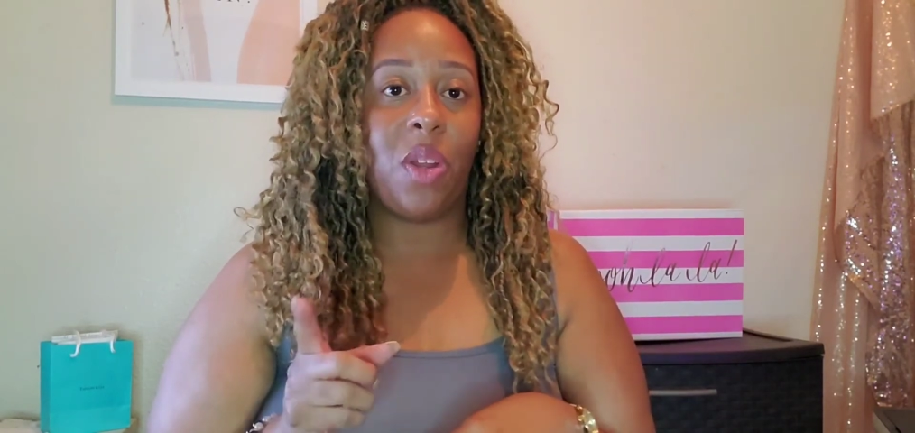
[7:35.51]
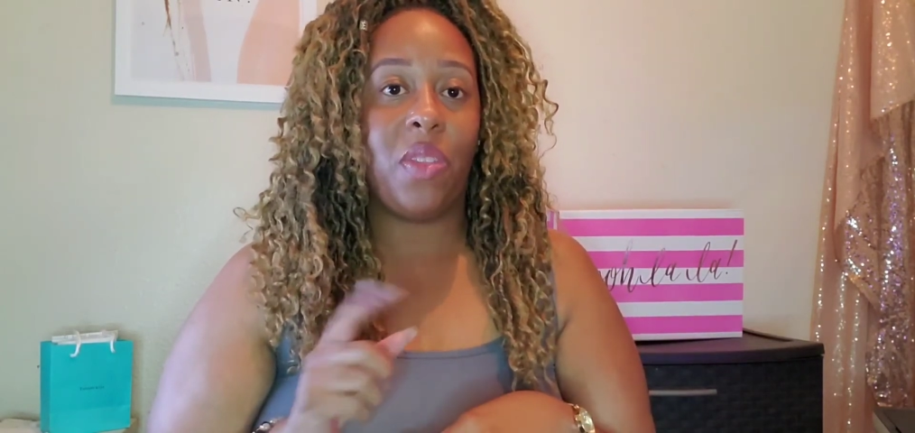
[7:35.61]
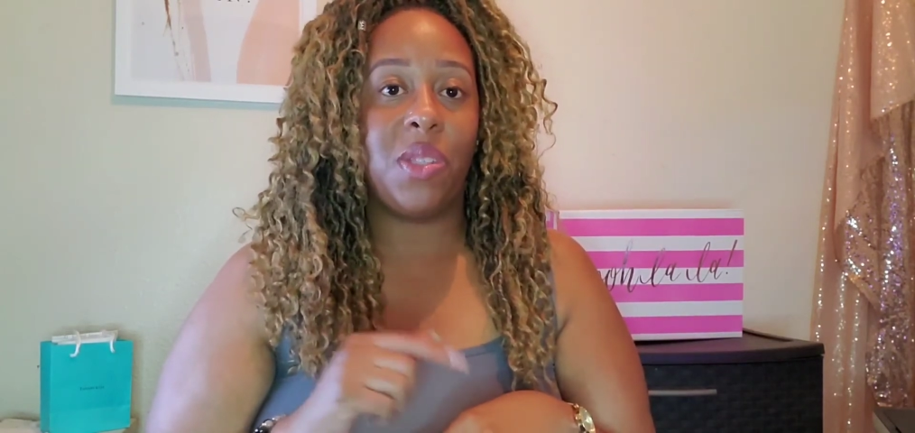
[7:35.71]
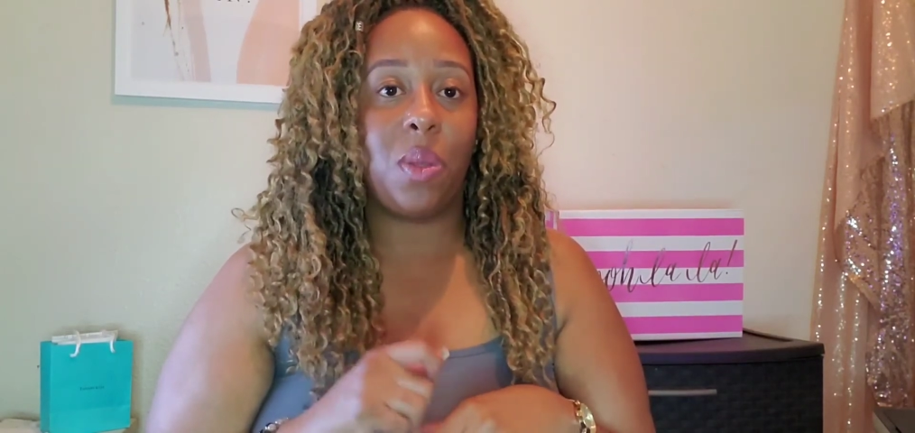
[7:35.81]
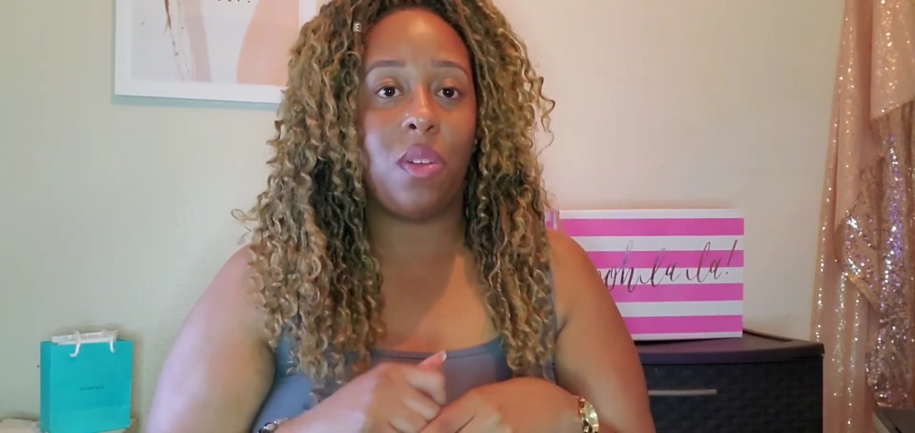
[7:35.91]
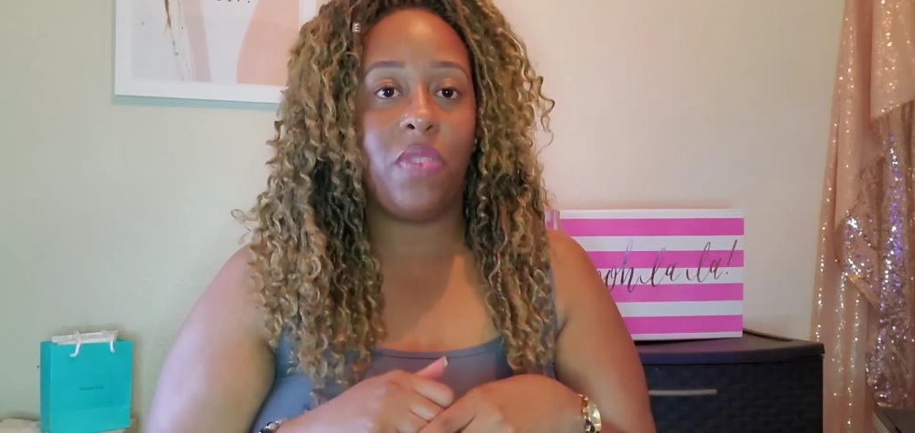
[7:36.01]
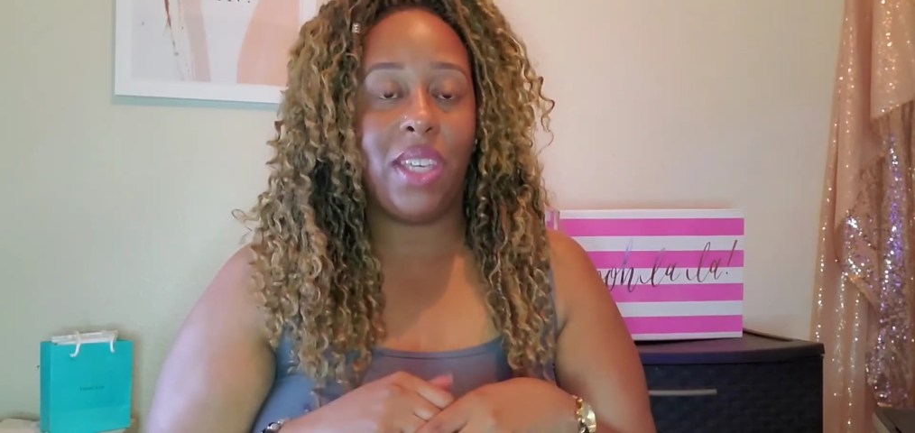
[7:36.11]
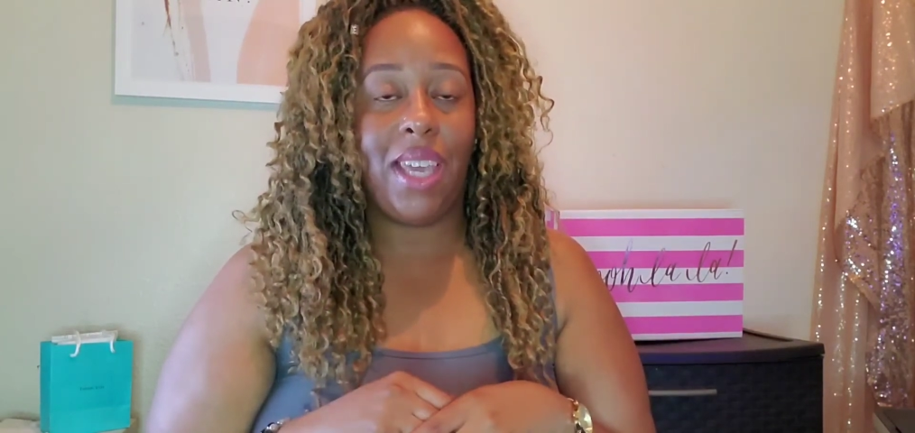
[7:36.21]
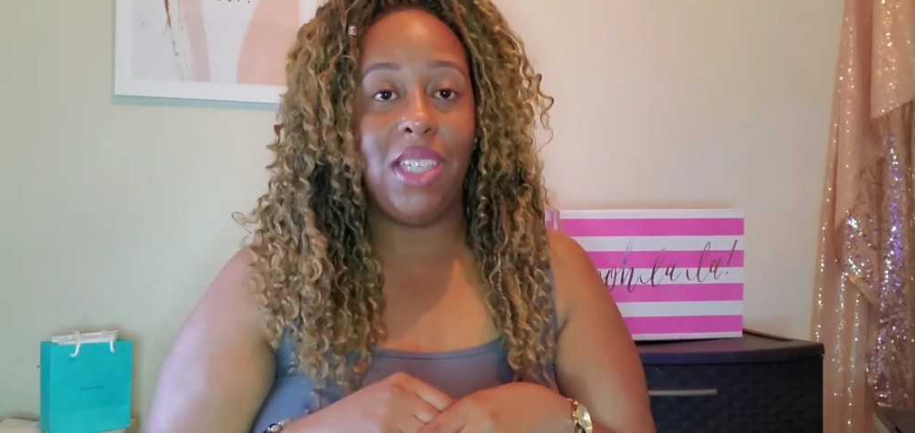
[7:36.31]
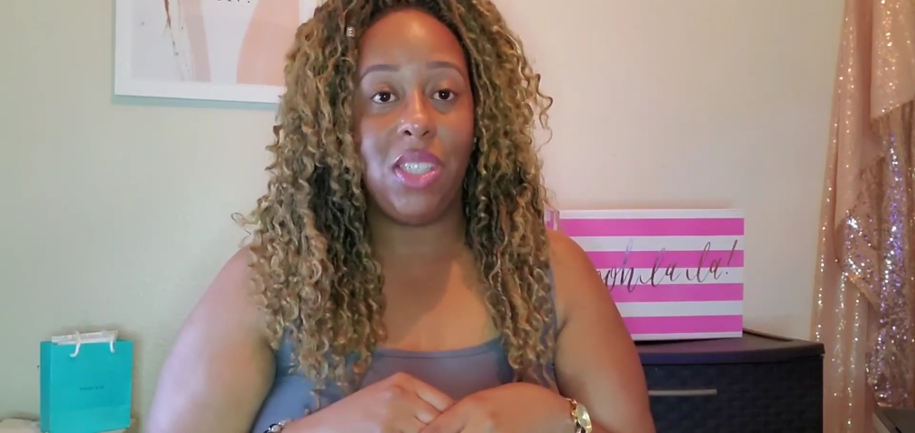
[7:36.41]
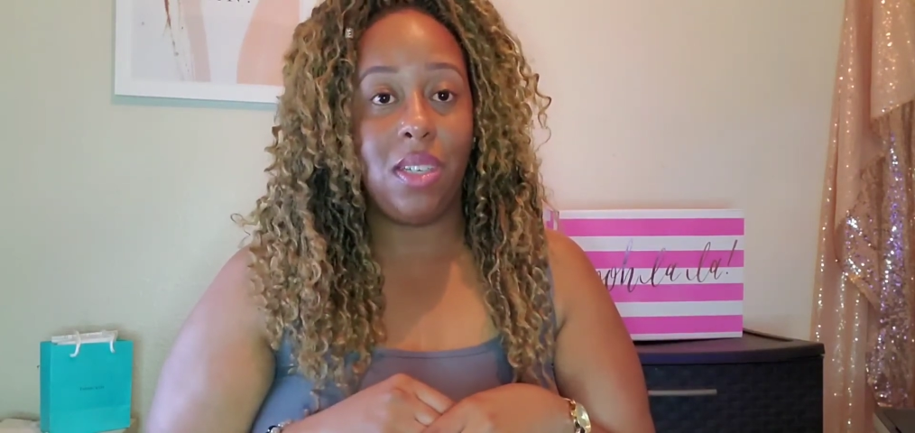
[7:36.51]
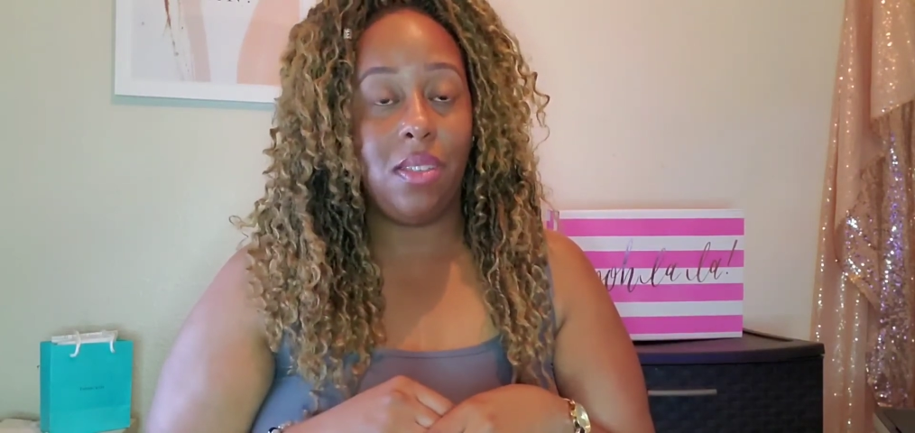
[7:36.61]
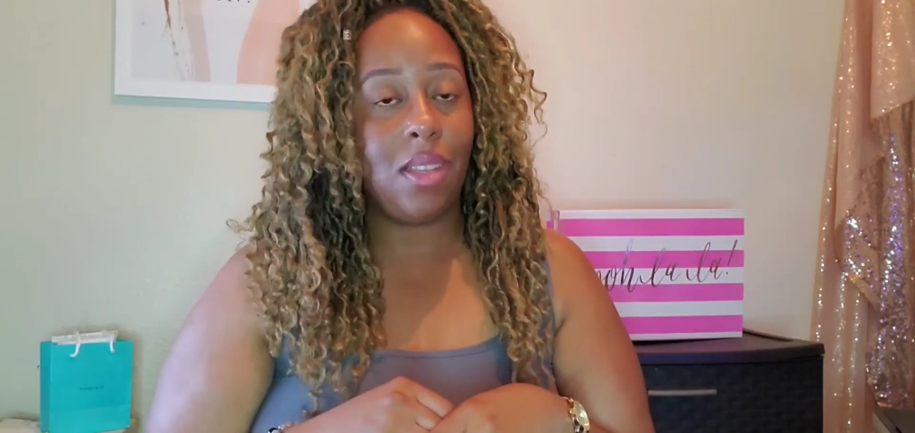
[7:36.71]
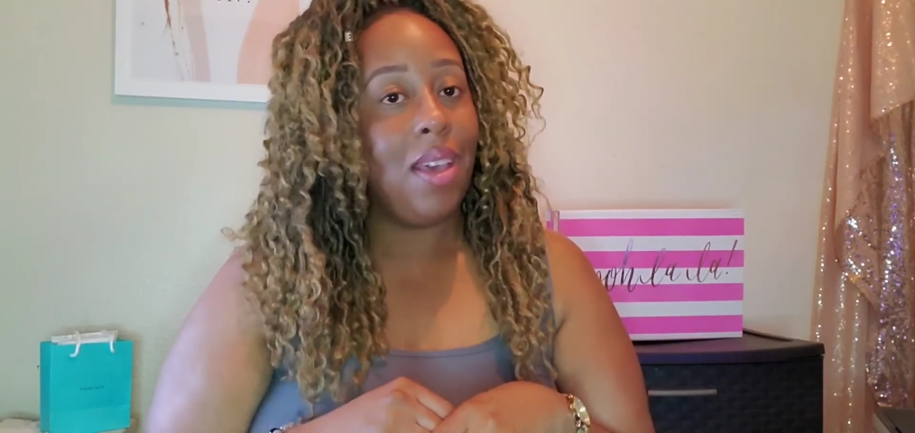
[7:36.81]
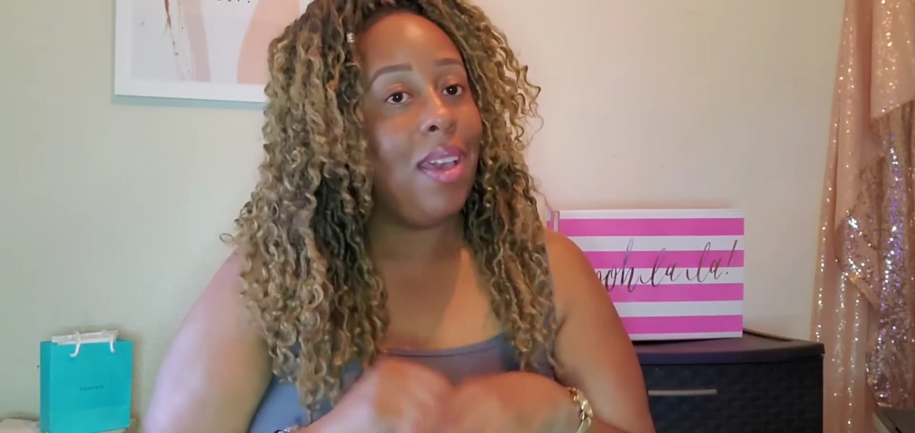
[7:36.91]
on those notifications.